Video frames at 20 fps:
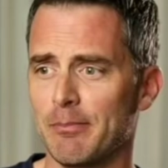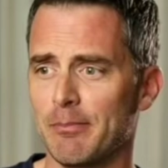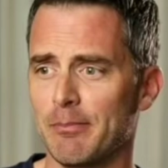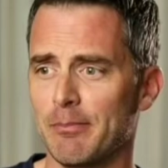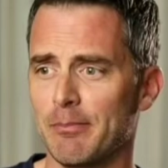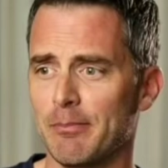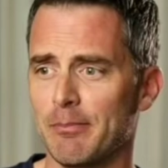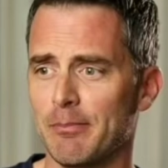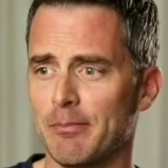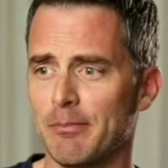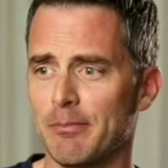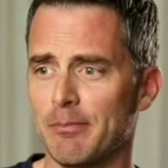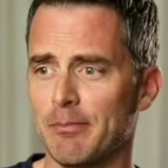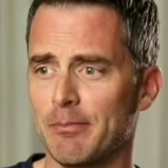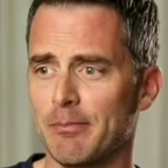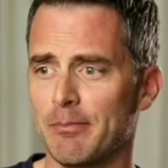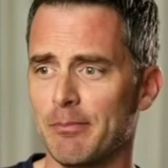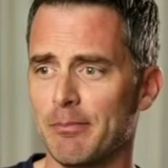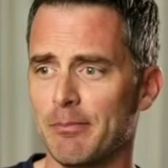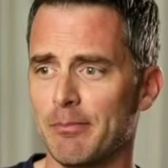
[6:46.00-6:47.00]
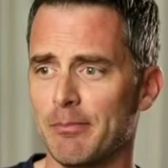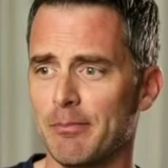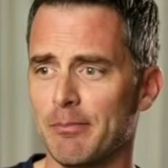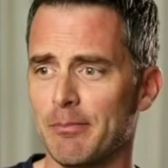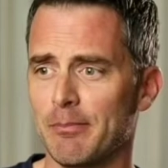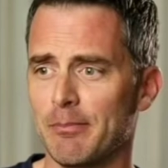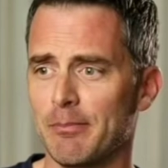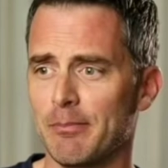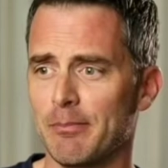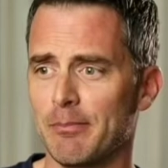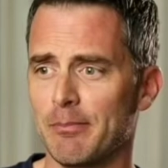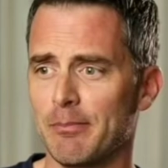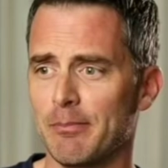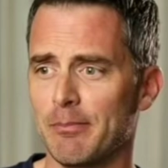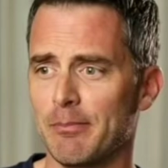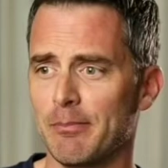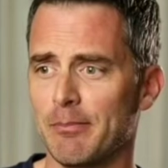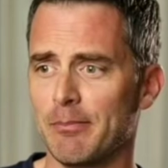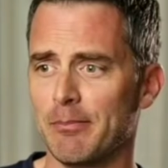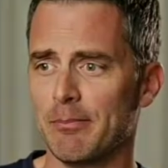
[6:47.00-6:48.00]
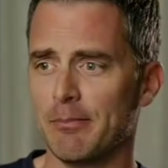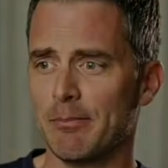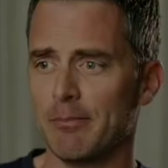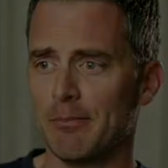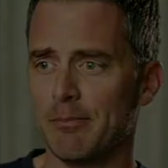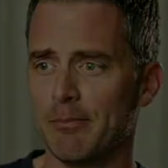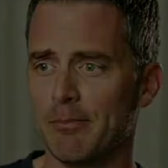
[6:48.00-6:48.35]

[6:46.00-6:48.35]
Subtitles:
Nothing is said.